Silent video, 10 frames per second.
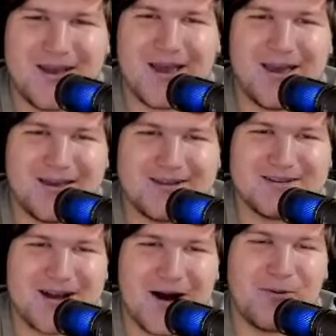
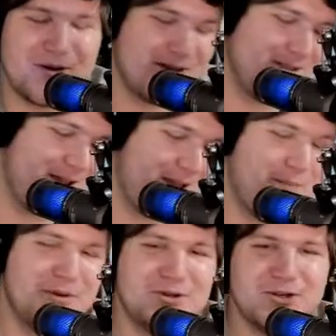and I will get like
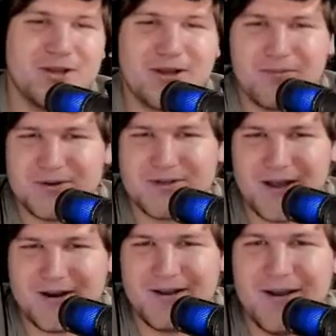a bajillion
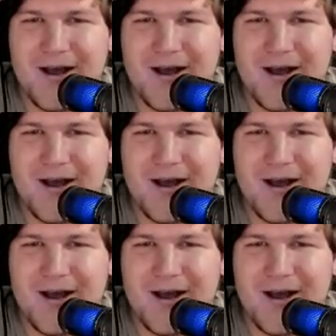percent.